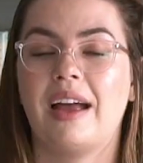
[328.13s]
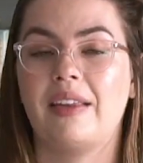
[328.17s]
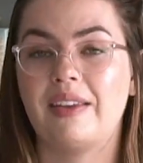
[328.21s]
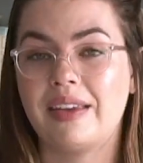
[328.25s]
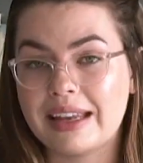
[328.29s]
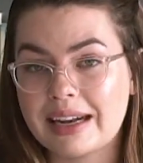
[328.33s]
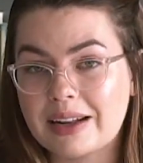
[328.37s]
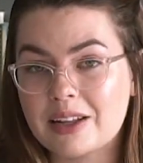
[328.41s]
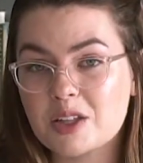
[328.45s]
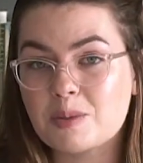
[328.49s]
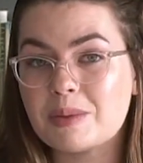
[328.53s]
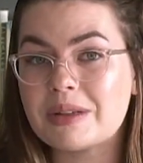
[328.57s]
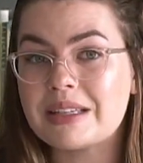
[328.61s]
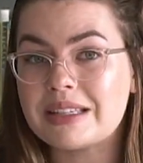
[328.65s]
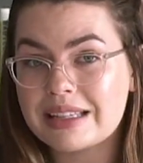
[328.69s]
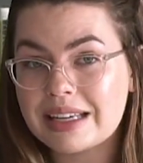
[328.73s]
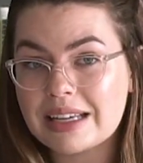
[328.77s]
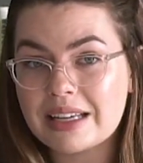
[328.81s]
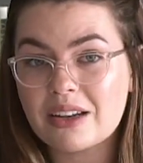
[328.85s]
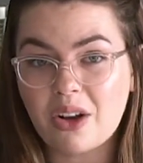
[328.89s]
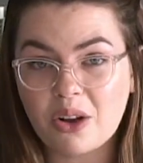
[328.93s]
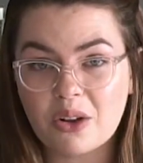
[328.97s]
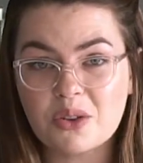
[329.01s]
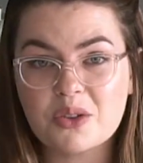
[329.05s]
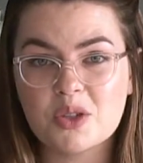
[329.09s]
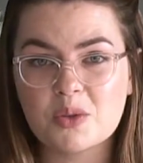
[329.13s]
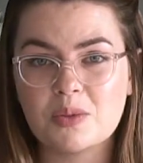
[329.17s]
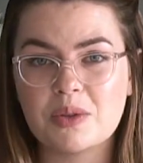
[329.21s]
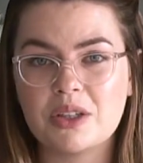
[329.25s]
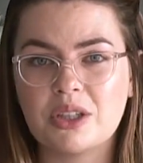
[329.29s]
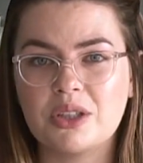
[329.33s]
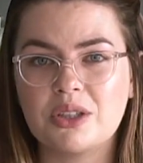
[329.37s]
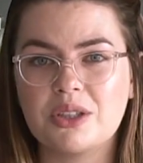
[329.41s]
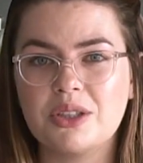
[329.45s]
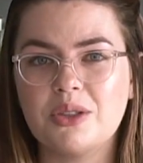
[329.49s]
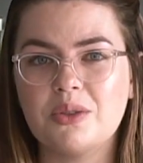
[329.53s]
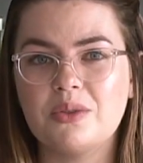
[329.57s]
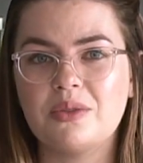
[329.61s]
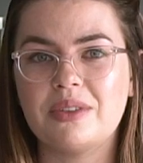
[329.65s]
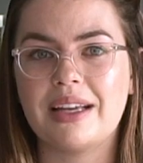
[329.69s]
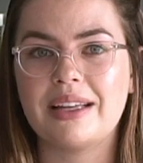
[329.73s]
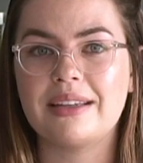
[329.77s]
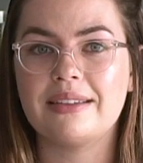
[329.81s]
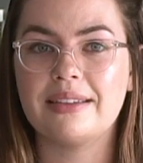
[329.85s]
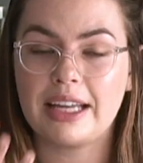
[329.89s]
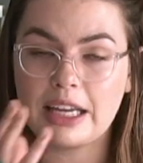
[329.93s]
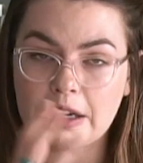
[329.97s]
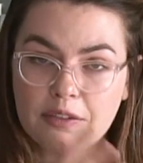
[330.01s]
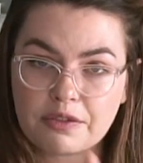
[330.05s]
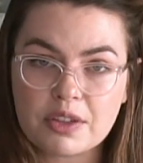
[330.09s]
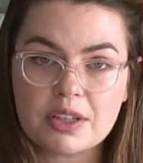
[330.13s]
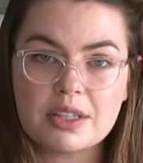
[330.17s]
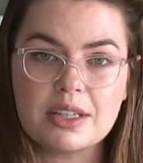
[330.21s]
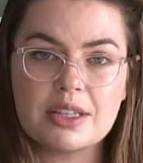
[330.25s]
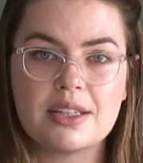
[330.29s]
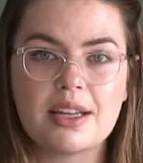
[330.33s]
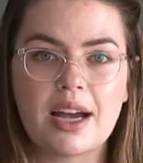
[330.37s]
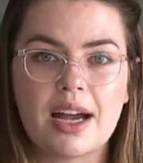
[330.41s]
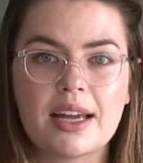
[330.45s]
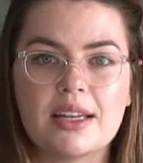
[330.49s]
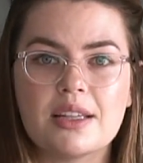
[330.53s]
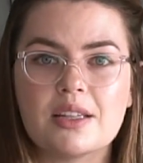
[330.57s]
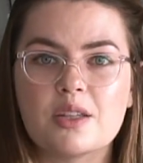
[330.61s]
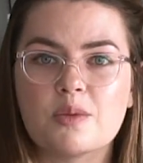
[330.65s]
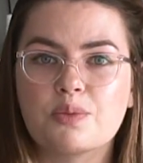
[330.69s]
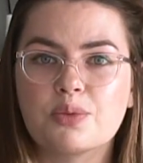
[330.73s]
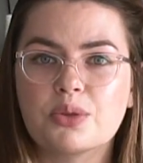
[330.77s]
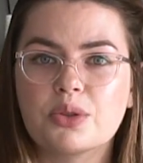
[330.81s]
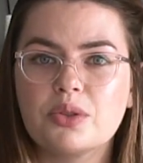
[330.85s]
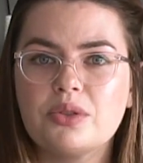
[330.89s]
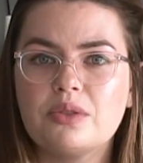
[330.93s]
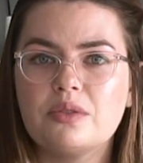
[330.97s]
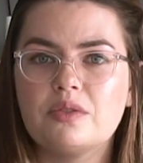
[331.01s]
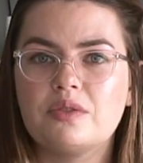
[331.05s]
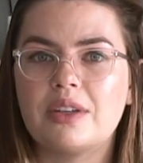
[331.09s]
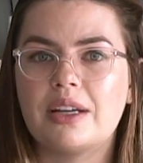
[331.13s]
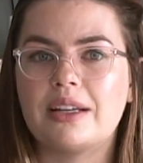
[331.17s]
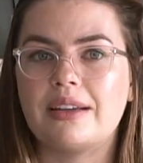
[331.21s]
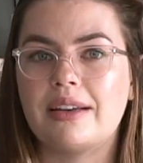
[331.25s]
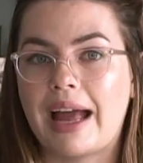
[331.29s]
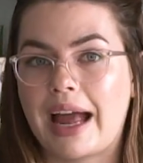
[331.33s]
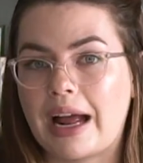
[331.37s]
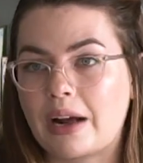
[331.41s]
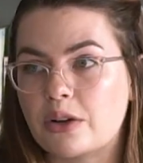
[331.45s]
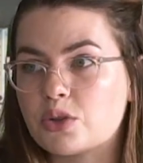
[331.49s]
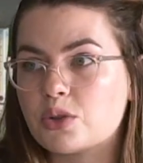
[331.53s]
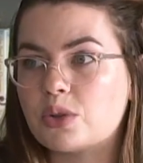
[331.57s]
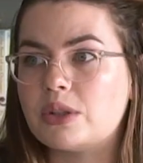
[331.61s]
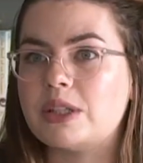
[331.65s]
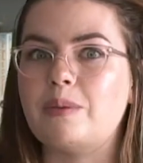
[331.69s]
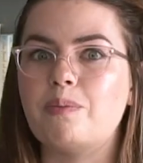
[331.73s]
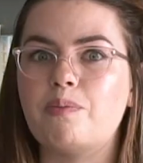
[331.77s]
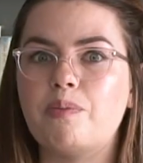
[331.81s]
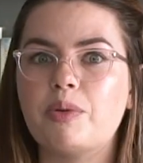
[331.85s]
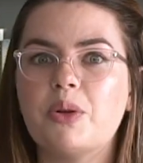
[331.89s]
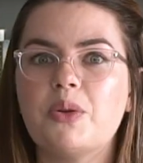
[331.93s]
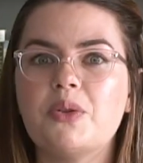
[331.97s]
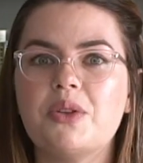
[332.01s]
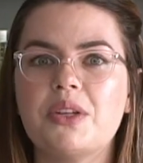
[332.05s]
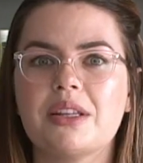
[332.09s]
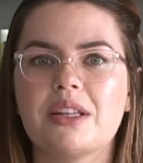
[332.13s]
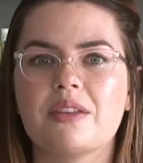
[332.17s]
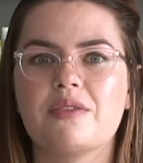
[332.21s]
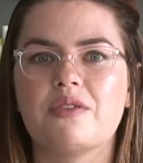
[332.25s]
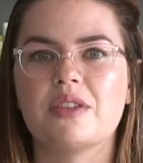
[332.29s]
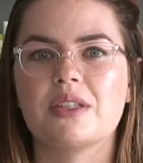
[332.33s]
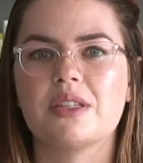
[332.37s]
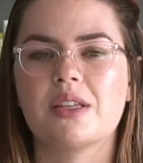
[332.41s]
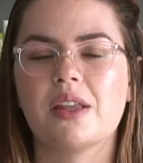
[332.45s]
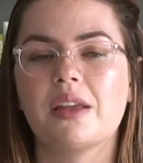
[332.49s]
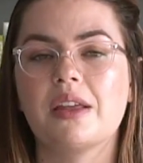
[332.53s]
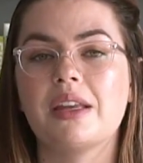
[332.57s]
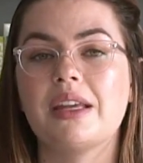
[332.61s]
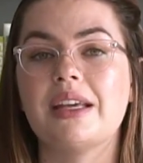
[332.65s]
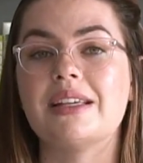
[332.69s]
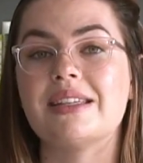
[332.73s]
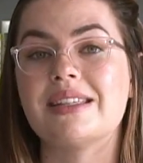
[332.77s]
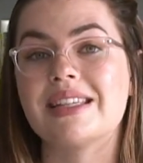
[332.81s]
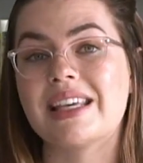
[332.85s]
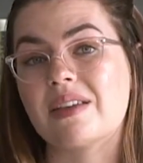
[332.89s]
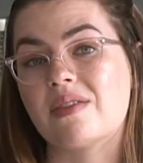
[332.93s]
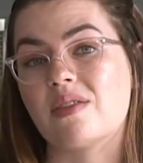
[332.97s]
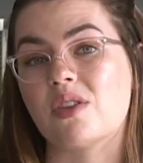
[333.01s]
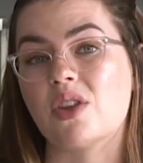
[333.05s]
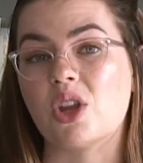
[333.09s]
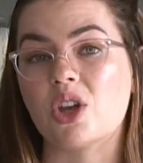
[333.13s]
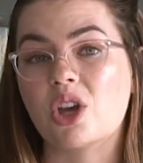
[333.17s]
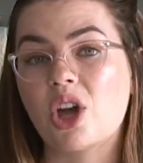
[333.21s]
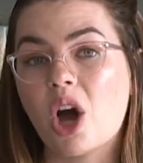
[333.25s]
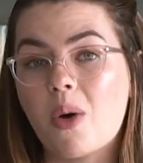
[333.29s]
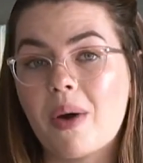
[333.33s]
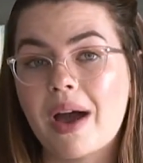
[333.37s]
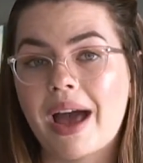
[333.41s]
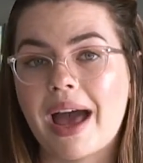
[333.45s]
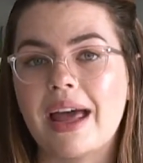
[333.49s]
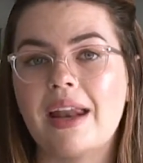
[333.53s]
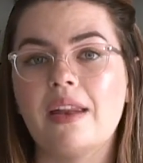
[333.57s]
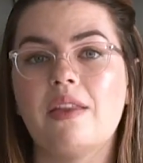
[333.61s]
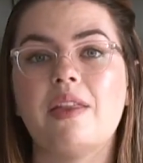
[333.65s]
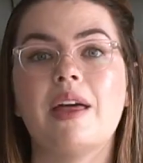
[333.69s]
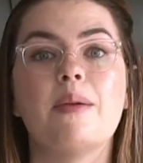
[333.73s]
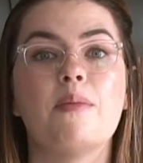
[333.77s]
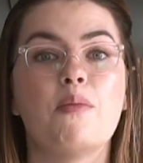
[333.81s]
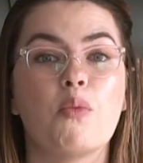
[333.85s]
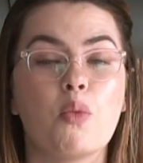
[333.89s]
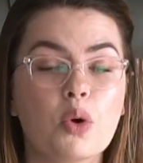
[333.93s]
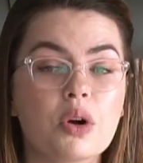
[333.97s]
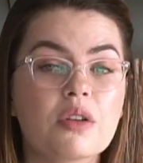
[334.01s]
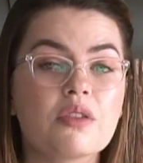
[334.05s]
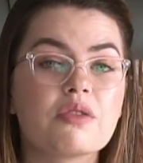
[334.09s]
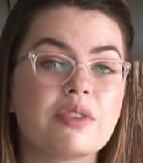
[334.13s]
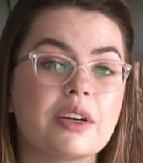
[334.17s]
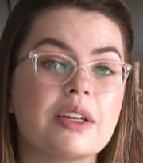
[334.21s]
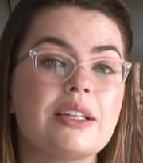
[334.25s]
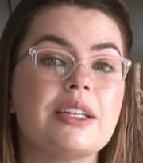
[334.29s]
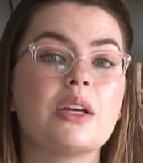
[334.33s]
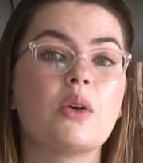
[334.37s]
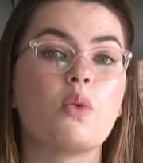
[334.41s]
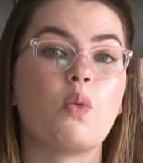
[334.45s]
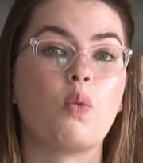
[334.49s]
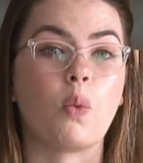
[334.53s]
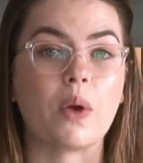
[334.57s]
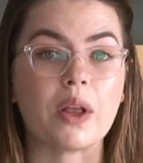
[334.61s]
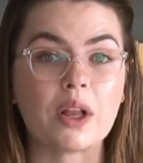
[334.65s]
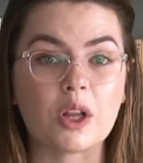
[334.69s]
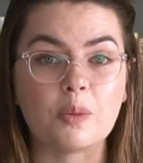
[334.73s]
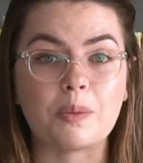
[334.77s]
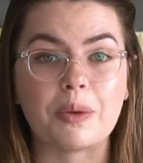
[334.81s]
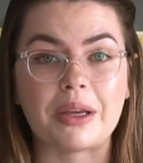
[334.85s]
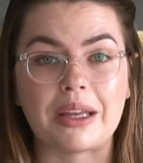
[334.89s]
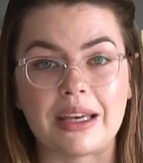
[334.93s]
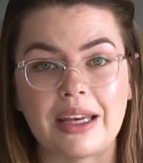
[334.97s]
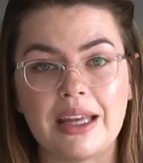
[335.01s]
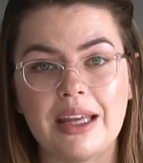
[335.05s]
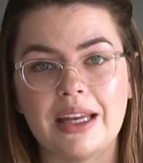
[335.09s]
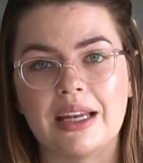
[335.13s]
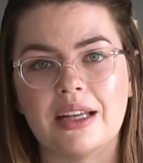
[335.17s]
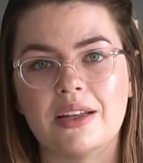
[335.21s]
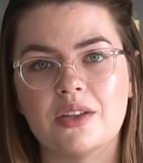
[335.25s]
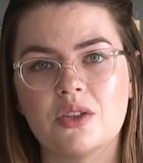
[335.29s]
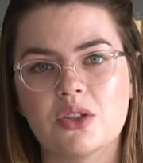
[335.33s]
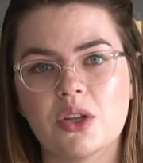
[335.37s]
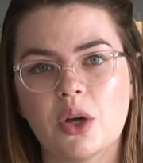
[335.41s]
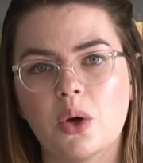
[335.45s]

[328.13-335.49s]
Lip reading: And the announcement did also include that if the design is approved and actually building the facility is given the go-ahead, then more funding will be needed.